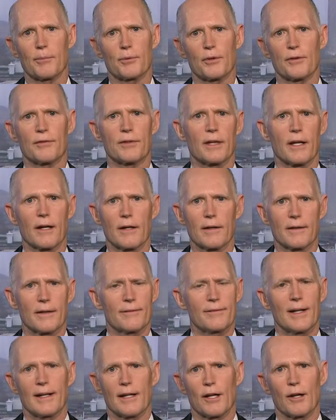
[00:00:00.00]
proven to help.
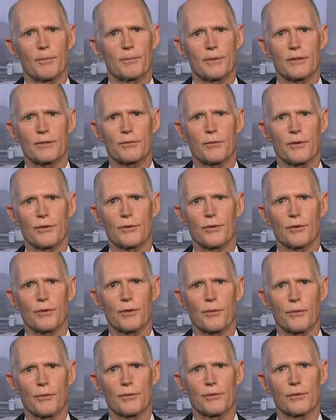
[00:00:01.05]
They've not helped us with
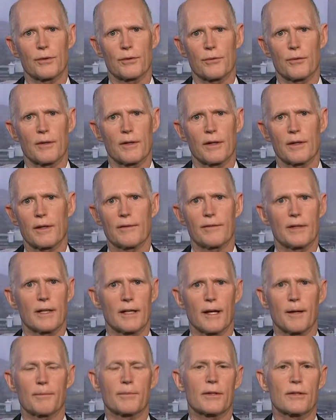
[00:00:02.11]
North Korea. They've
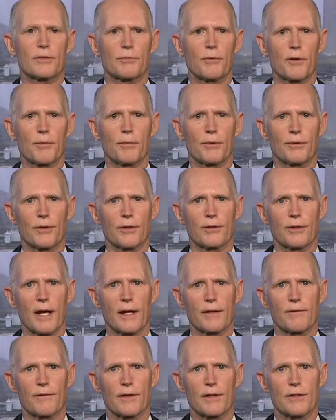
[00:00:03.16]
not helped us with Maduro
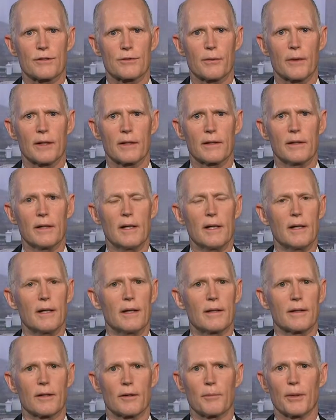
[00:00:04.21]
down in Venezuela.
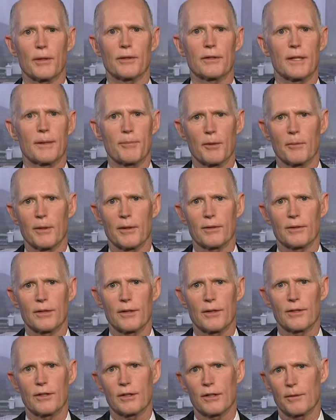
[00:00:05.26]
They're building up their
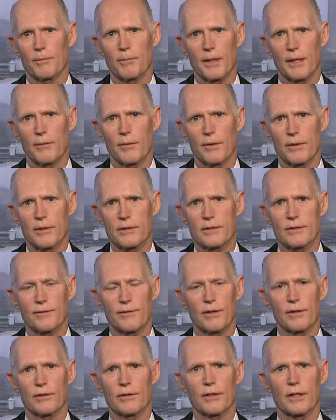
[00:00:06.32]
military to compete with us.
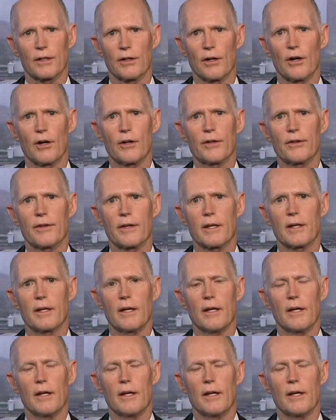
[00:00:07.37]
If you look at all the